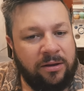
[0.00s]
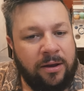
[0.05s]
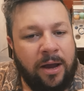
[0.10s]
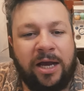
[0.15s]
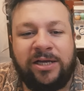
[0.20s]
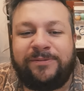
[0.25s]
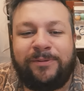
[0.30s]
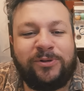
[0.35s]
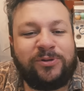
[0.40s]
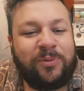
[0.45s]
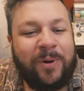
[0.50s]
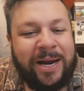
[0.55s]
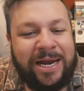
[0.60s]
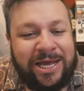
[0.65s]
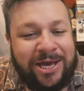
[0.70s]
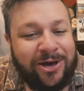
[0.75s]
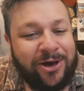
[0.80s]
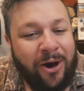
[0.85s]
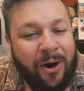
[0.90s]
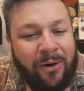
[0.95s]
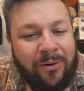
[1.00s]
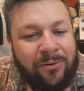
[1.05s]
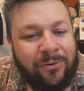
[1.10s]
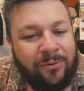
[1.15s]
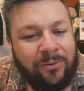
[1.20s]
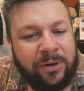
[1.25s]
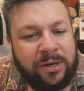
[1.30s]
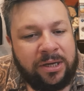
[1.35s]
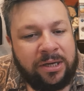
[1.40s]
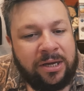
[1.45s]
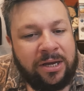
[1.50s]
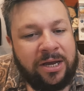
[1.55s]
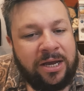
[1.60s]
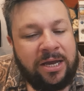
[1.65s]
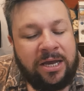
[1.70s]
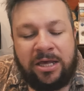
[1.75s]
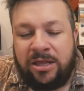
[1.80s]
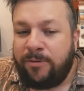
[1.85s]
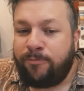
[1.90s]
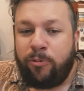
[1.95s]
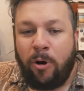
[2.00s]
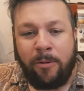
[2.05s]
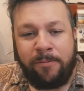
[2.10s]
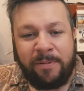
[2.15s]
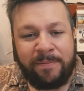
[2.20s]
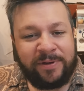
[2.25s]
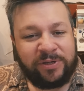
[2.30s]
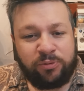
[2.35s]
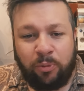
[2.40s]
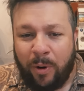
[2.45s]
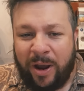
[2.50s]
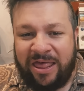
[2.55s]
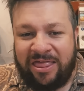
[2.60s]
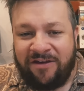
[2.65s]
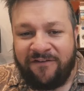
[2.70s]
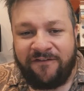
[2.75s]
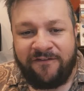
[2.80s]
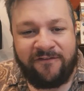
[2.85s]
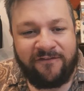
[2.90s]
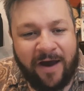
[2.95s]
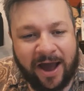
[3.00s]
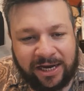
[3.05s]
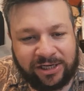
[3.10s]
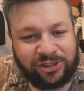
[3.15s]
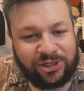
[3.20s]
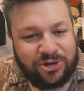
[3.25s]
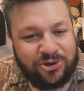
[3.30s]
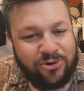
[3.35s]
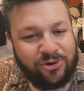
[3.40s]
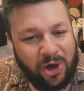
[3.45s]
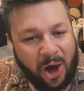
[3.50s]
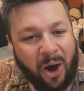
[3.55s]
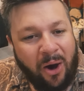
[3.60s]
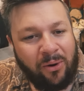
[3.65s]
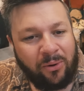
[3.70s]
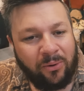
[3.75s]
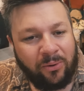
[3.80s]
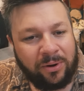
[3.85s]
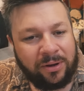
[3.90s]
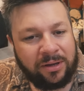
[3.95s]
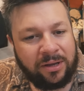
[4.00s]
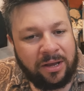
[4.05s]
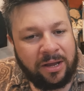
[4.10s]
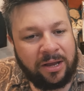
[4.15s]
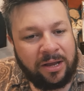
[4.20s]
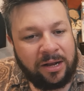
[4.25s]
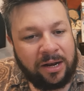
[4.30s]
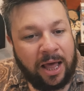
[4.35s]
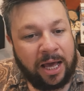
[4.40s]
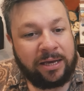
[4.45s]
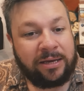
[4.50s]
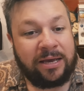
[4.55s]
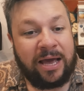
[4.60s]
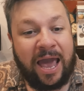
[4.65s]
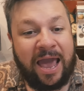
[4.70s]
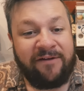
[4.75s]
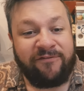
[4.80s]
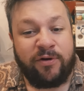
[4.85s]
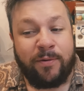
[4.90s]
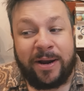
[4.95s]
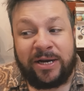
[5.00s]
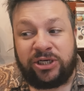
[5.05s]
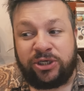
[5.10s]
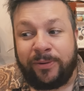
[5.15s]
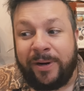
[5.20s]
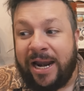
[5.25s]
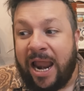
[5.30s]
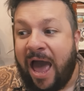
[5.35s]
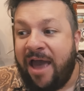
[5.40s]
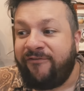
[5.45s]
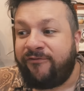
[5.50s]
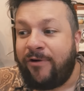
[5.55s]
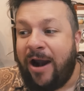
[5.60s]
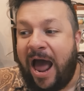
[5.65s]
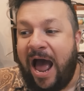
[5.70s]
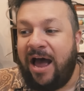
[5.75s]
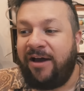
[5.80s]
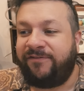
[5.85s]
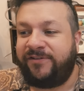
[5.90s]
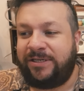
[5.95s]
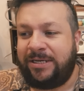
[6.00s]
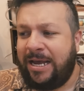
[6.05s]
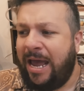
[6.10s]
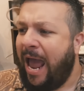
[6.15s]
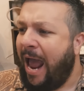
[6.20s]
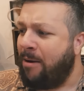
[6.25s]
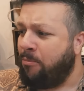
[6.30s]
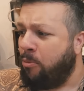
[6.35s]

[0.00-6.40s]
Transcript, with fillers: I suppose, where do you go? The problem is, where the fuck do you go? Like, everyone to a life raft. And